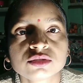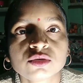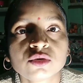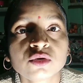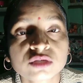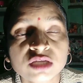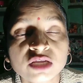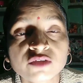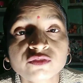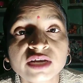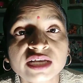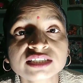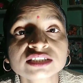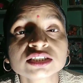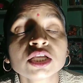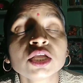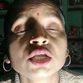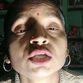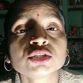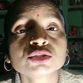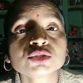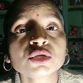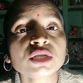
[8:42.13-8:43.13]
Okay,
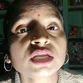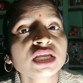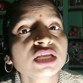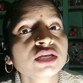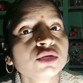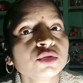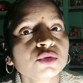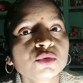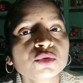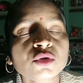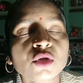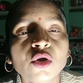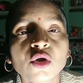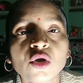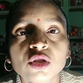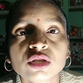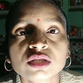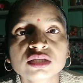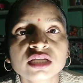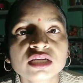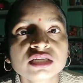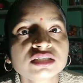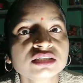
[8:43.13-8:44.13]
friends? So ignore
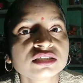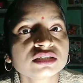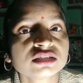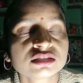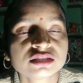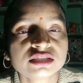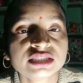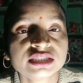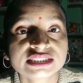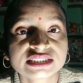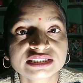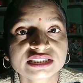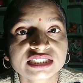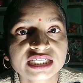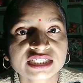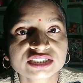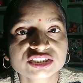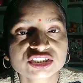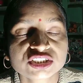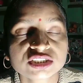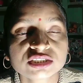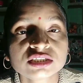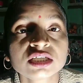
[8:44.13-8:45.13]
all the
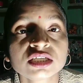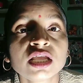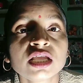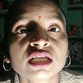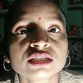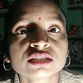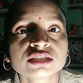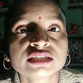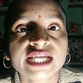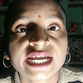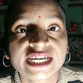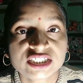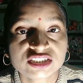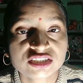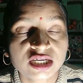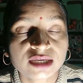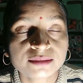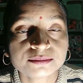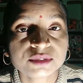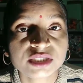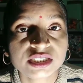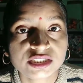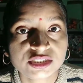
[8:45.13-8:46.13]
distraction that
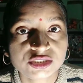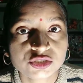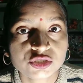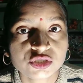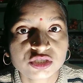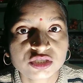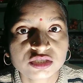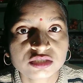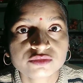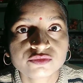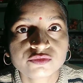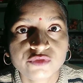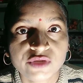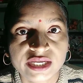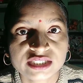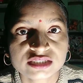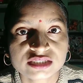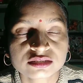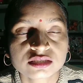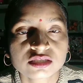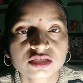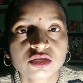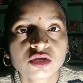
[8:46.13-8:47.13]
come in your
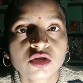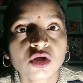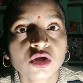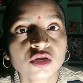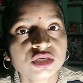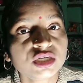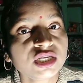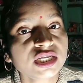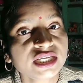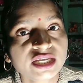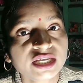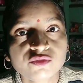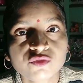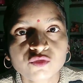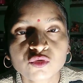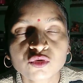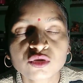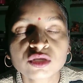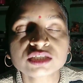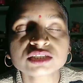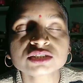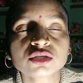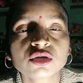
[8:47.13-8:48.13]
ways. Only keep
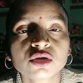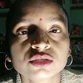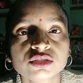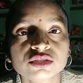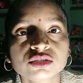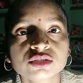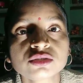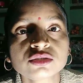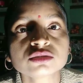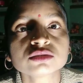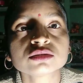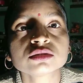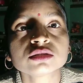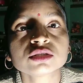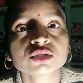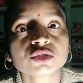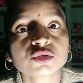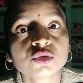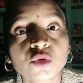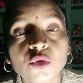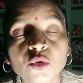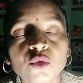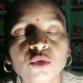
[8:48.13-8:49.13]
focus on your
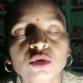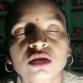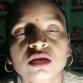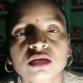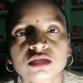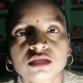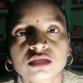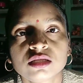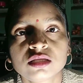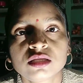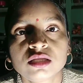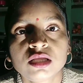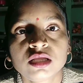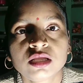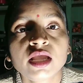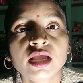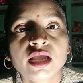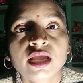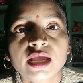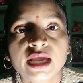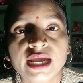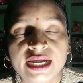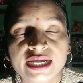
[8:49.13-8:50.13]
goal.
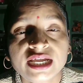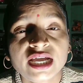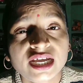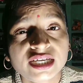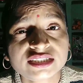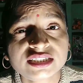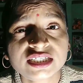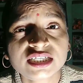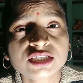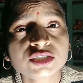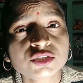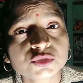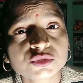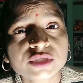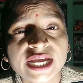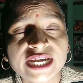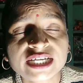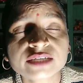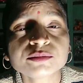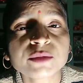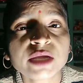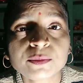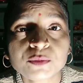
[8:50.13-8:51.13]
And I think you
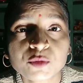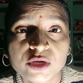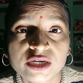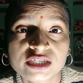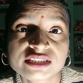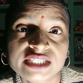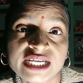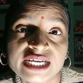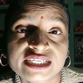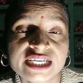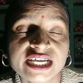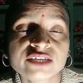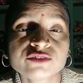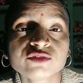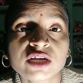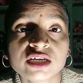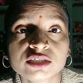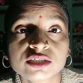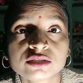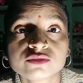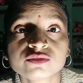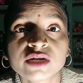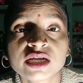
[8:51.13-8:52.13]
get my point that I
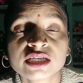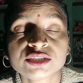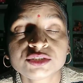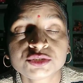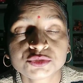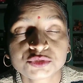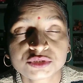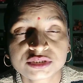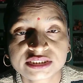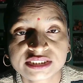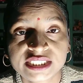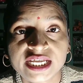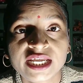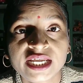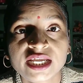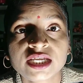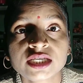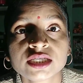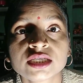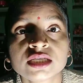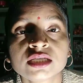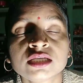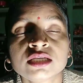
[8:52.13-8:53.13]
want to say